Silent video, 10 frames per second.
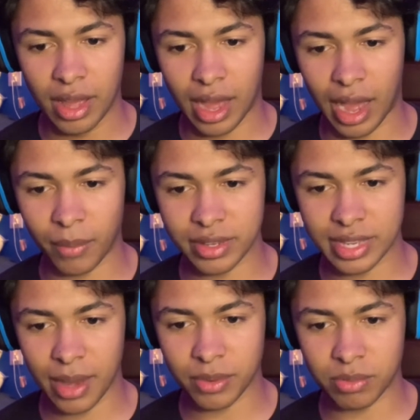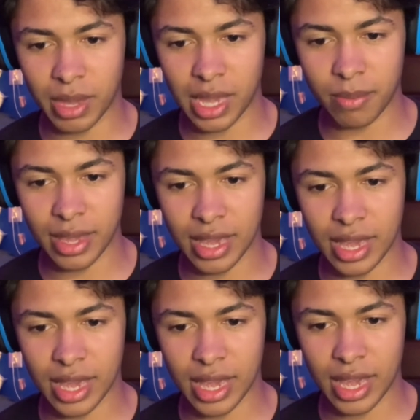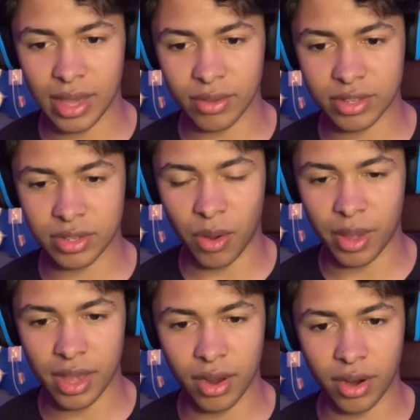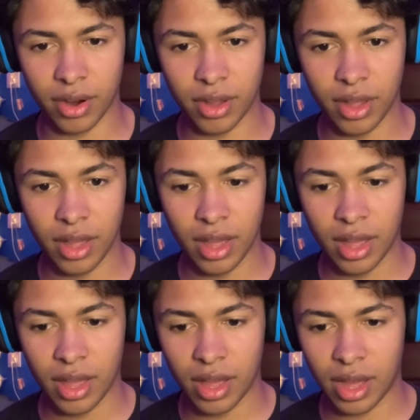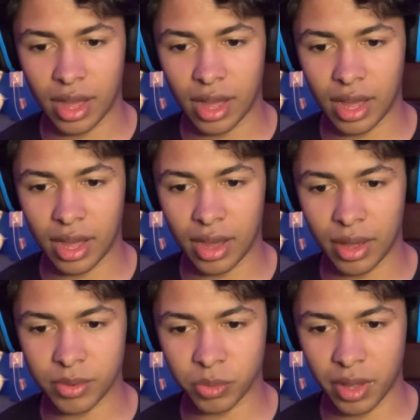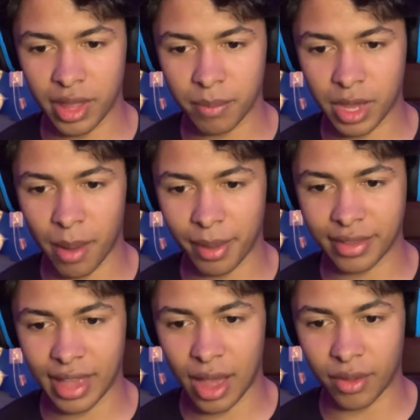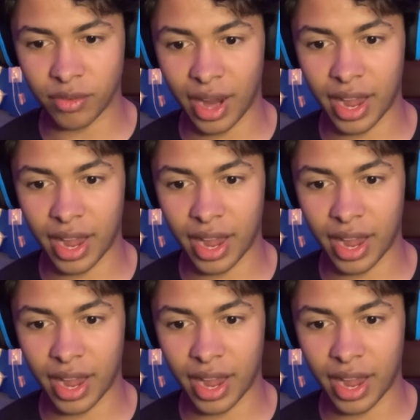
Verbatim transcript: I want to say it was maybe, let's go here. Uh, it was with him coming down right